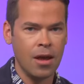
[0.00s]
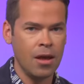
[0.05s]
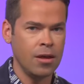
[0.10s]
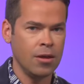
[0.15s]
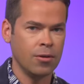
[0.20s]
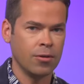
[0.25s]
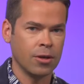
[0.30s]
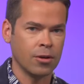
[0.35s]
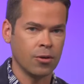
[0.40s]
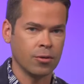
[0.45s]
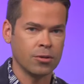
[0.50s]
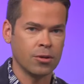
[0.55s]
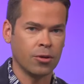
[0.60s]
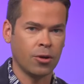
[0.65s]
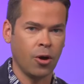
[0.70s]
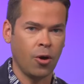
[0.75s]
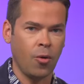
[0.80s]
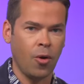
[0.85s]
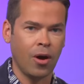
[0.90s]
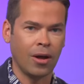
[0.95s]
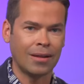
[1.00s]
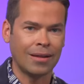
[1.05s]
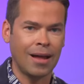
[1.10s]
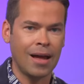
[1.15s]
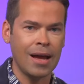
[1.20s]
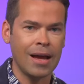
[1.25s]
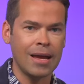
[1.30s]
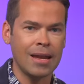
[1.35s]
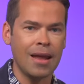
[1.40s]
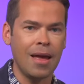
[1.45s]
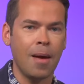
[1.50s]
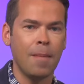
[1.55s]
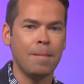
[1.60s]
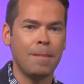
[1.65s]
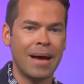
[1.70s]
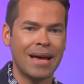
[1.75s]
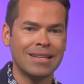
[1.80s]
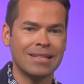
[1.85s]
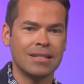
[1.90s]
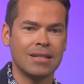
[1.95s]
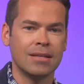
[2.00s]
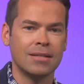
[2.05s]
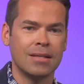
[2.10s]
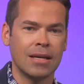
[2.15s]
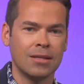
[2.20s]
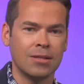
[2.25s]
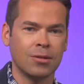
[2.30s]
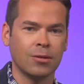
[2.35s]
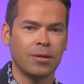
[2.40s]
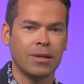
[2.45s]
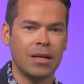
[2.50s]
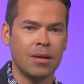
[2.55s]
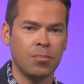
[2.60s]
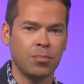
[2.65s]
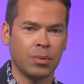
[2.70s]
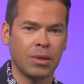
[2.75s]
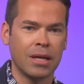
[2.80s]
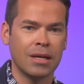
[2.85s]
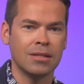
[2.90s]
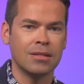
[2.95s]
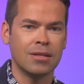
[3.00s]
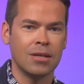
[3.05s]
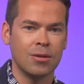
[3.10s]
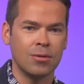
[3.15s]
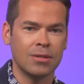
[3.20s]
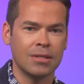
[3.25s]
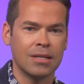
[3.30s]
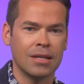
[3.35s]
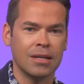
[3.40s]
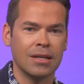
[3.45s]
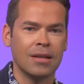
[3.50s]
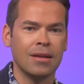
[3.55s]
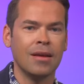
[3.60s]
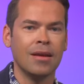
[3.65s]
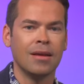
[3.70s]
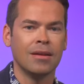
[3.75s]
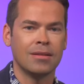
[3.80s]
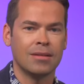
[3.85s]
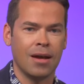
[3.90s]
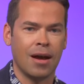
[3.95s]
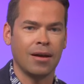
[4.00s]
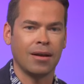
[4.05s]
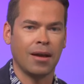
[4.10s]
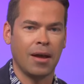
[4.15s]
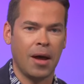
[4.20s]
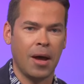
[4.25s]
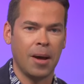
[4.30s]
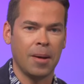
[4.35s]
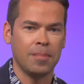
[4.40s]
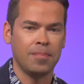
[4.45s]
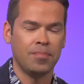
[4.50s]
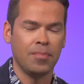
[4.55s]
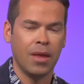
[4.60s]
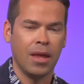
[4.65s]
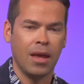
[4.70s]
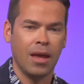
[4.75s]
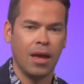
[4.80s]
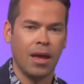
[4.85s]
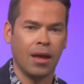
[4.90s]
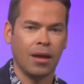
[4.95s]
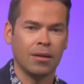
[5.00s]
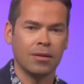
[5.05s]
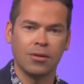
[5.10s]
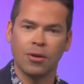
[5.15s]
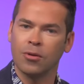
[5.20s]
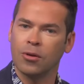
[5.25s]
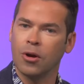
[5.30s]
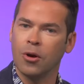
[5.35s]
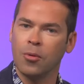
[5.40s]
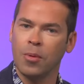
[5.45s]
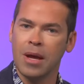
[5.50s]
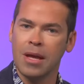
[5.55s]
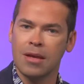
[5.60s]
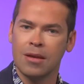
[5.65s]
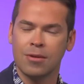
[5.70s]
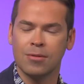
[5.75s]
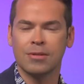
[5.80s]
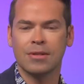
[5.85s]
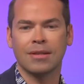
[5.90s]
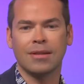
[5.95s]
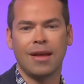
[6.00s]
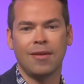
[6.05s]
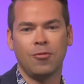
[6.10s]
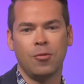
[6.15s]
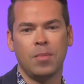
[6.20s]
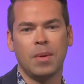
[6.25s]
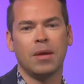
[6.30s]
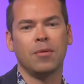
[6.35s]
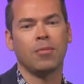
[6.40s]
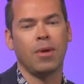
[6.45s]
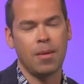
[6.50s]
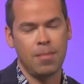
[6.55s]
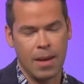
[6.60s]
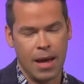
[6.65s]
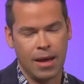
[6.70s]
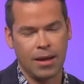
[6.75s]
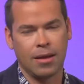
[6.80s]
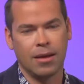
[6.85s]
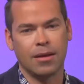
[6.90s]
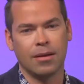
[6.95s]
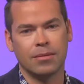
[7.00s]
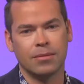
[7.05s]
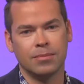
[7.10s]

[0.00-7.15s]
You can also go online, bestdentalimplantshouston.com. And don't go away. Houston Life will be right back.